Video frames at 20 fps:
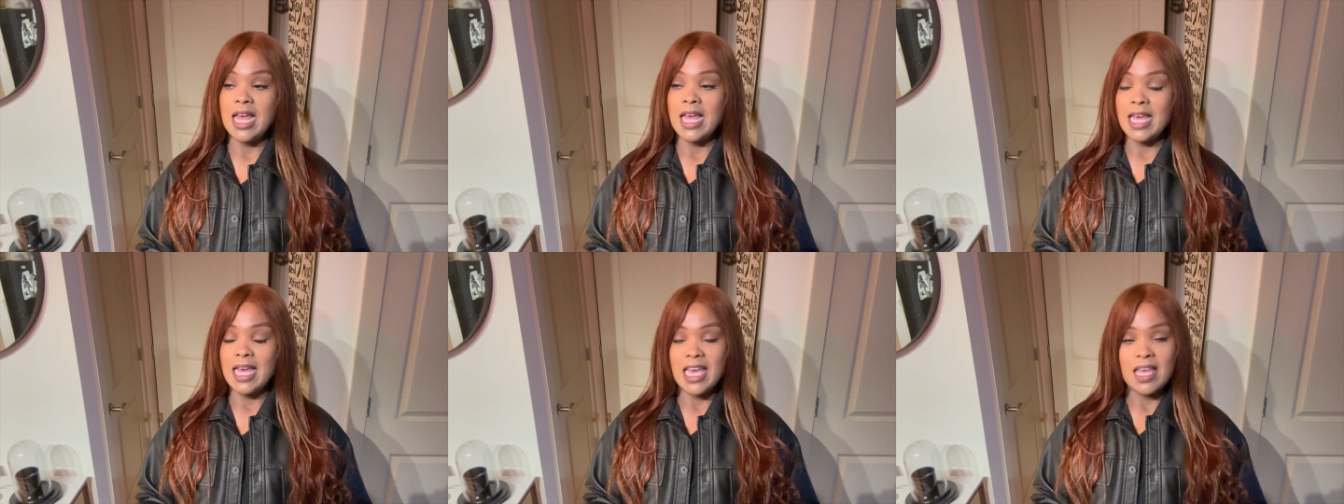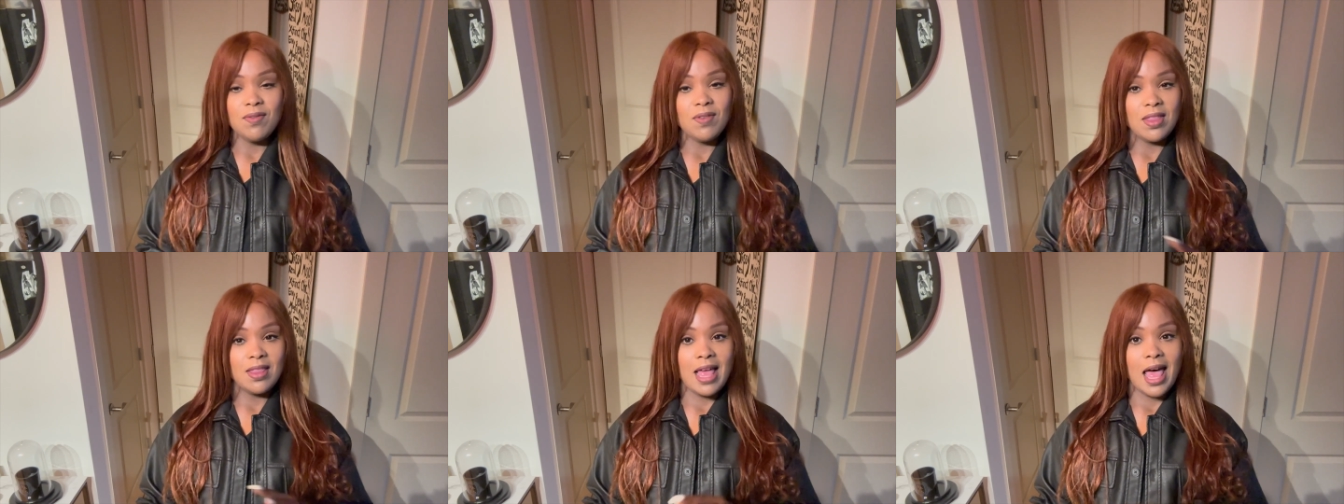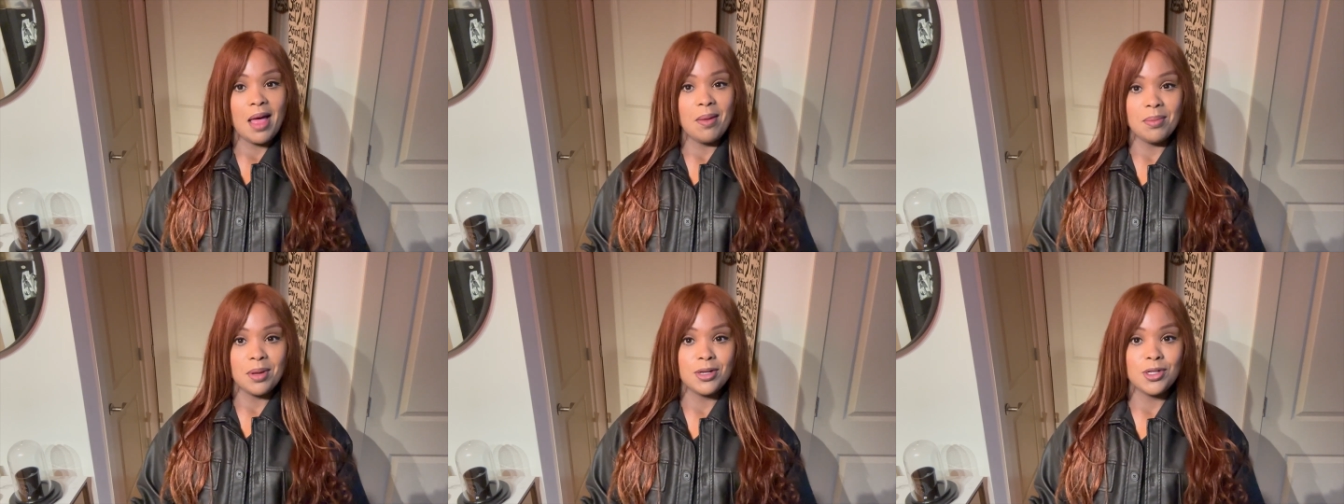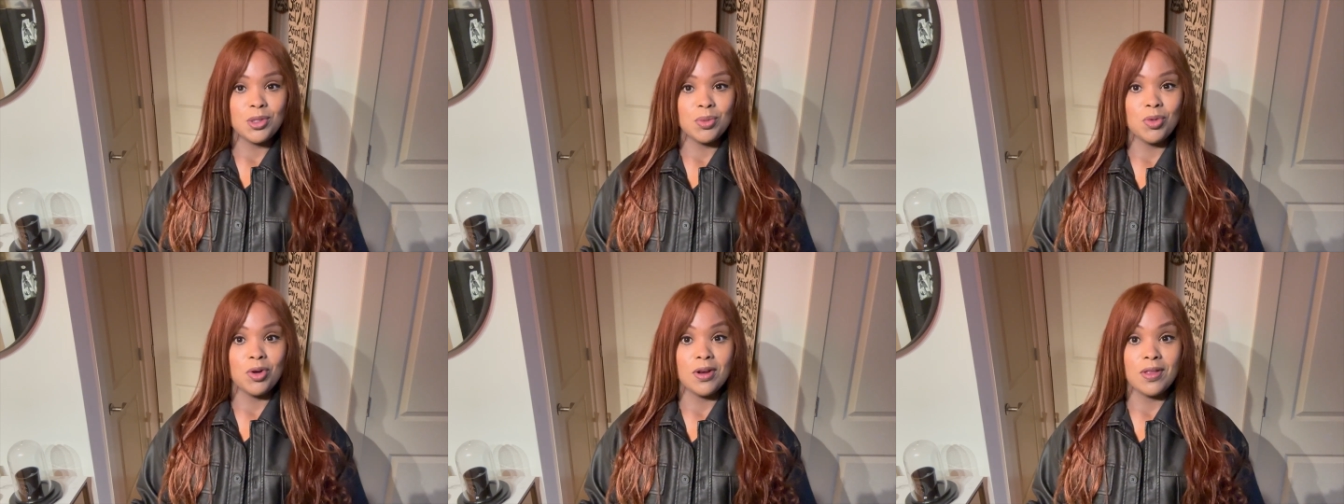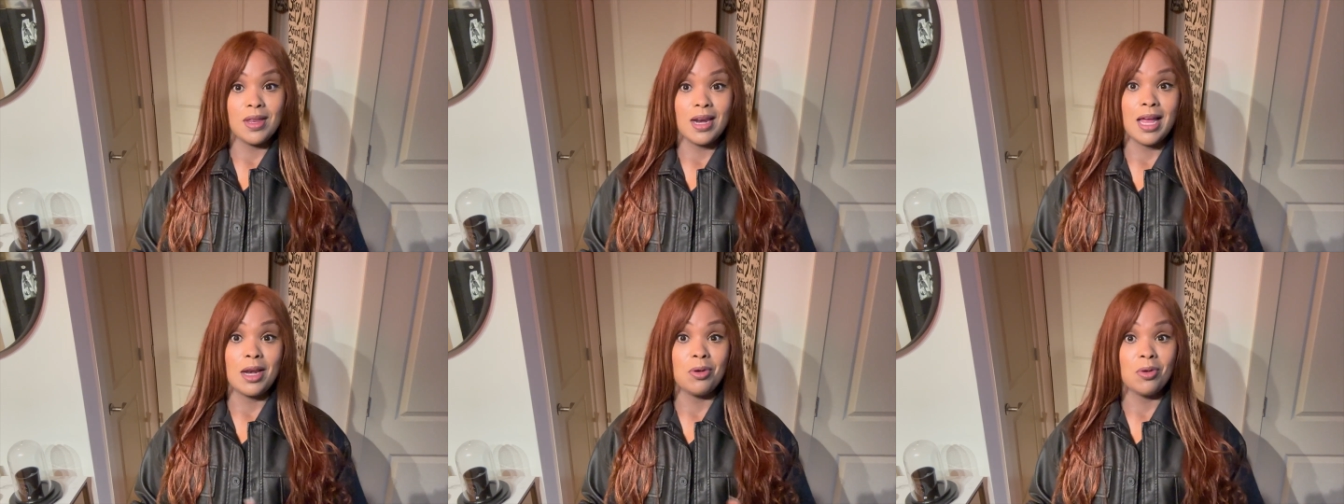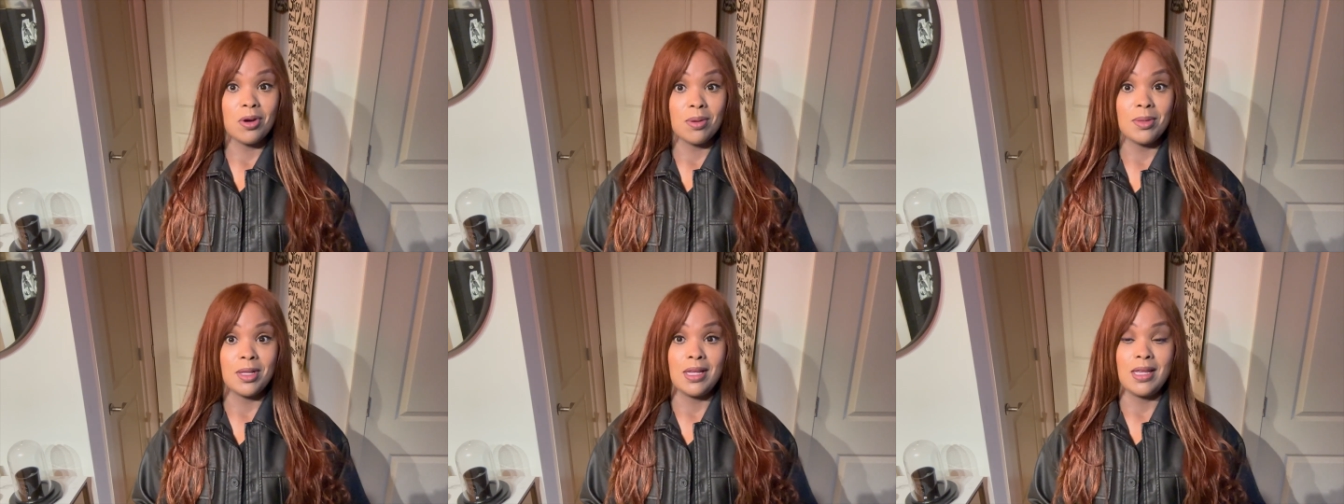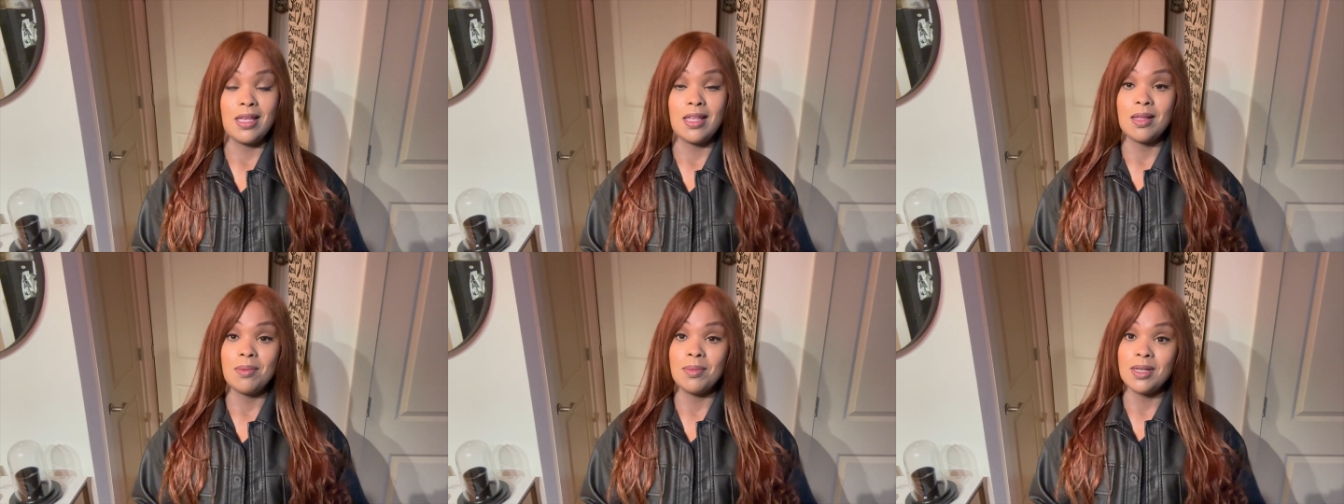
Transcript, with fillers: even that much more than I normally am,